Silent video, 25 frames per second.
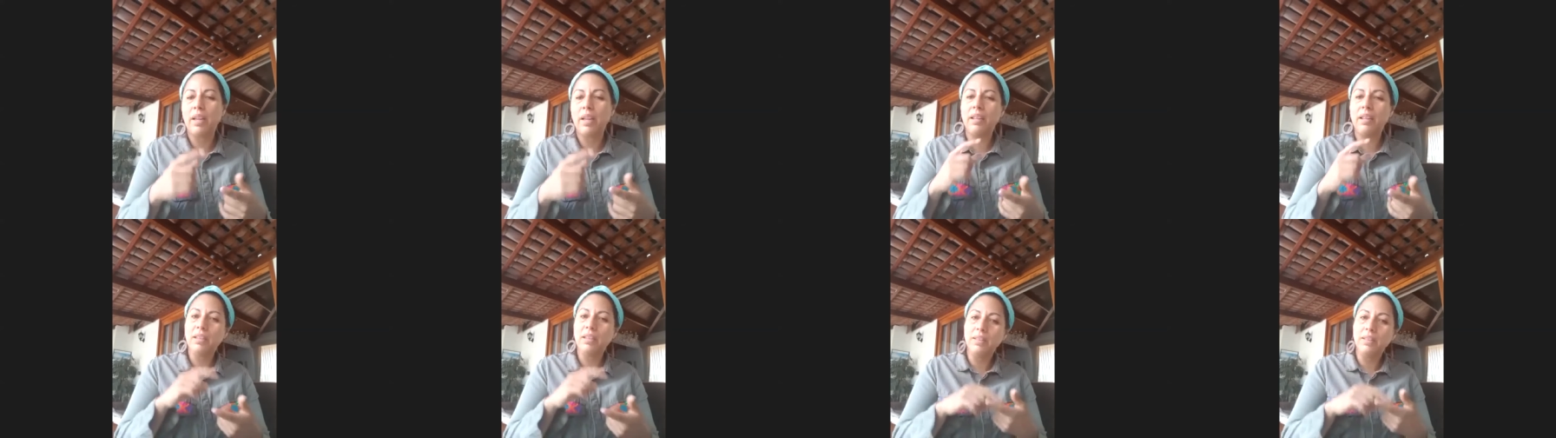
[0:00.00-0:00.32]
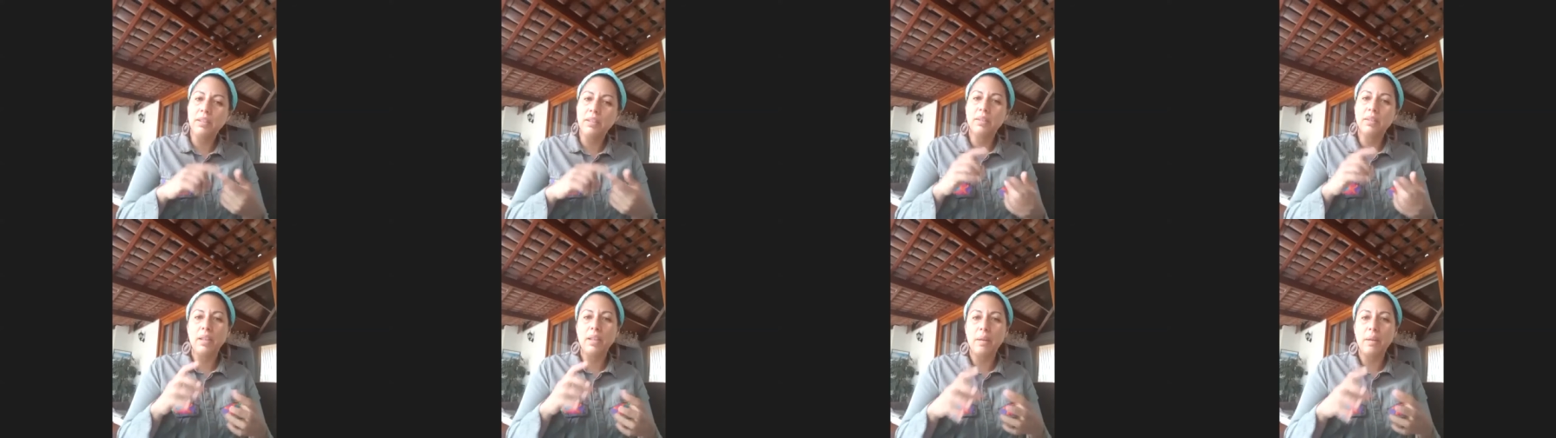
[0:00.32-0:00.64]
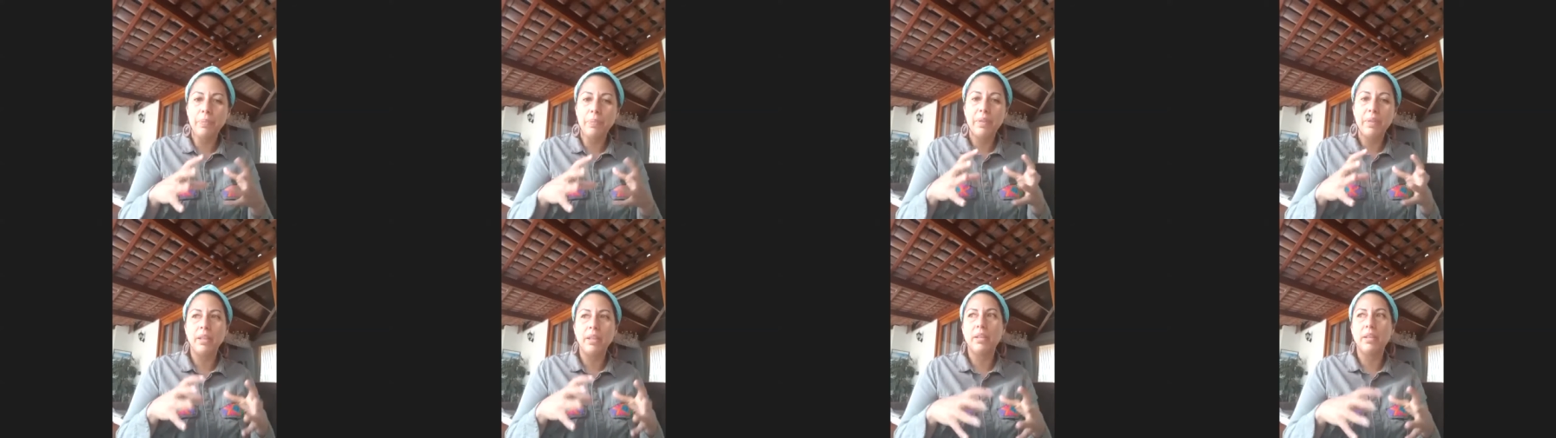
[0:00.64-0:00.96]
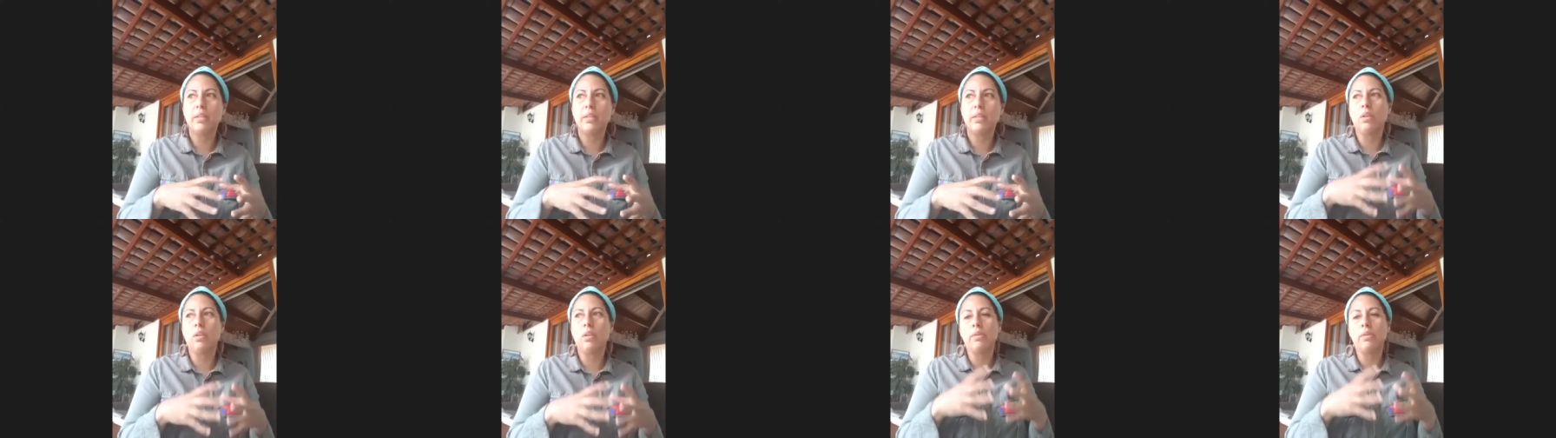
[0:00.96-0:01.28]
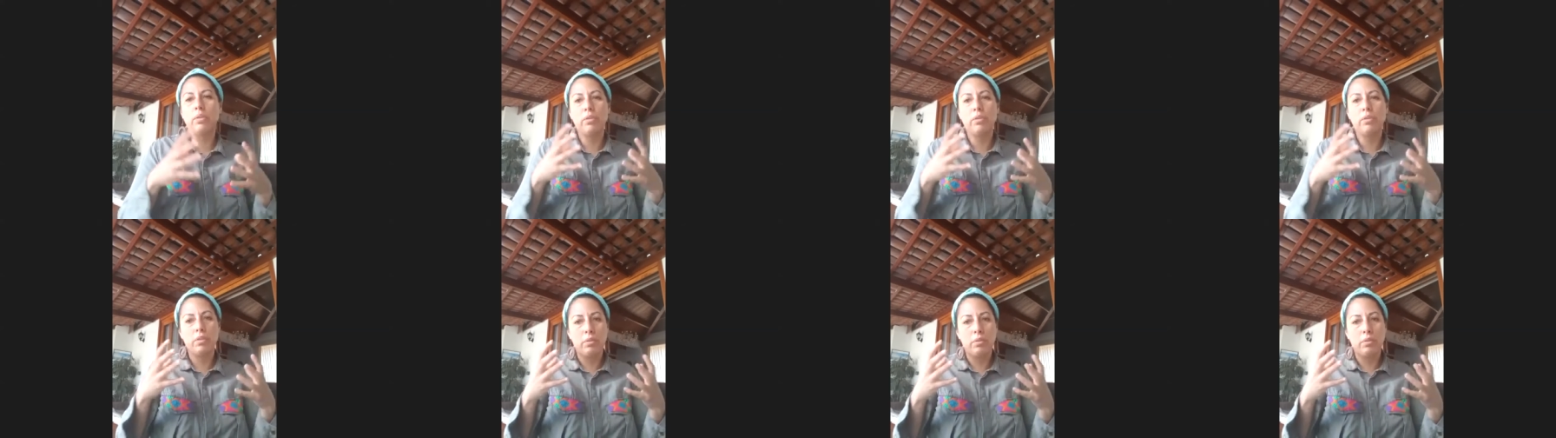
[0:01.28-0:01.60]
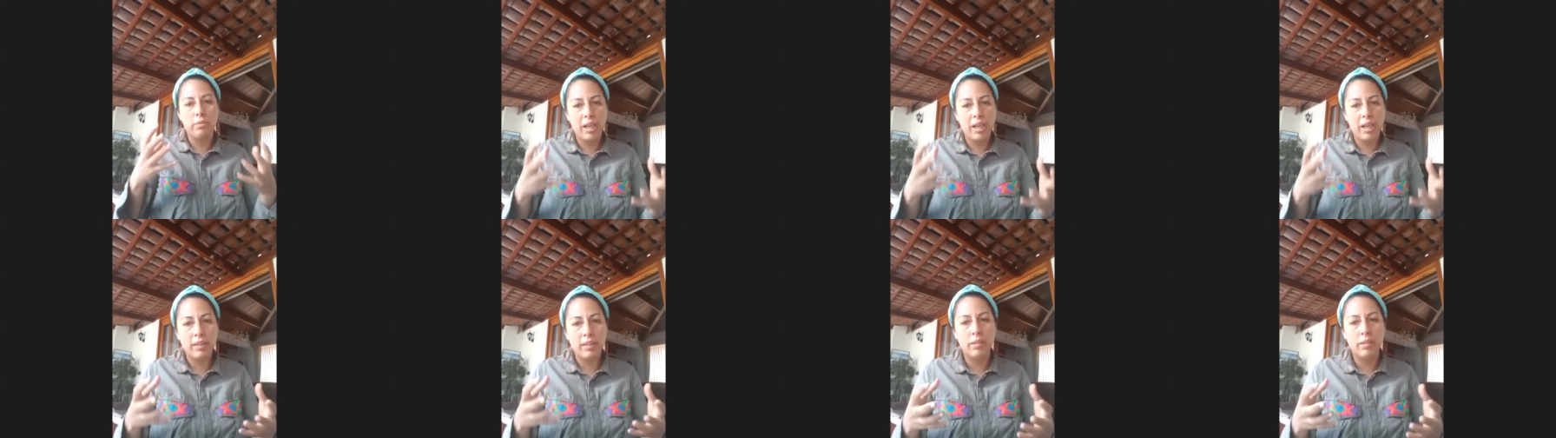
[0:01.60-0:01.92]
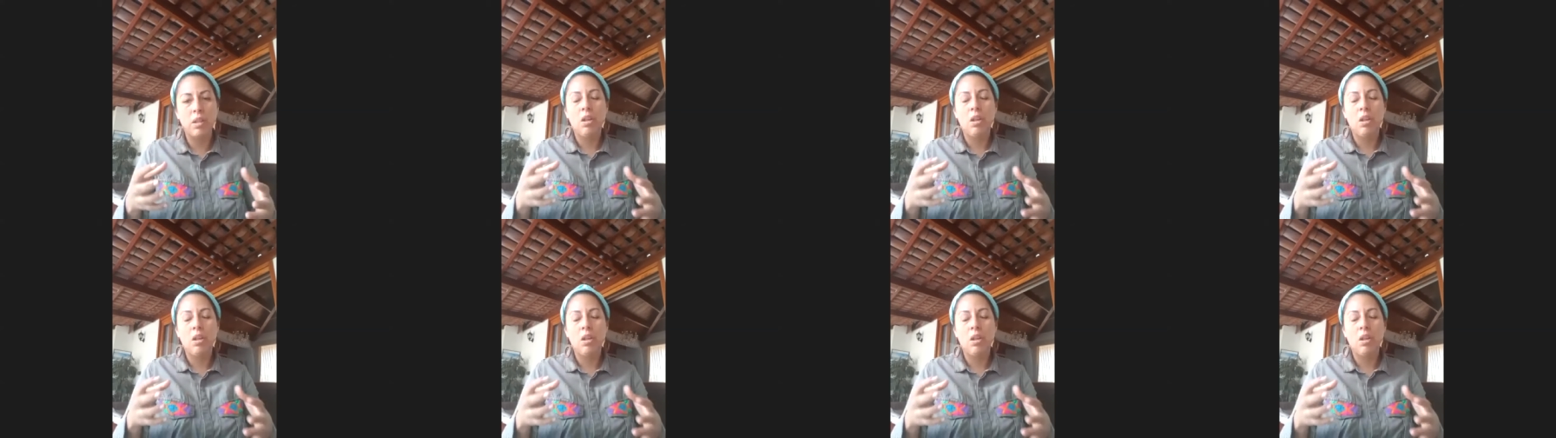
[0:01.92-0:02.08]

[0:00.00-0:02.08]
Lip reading: And this is something that also is great.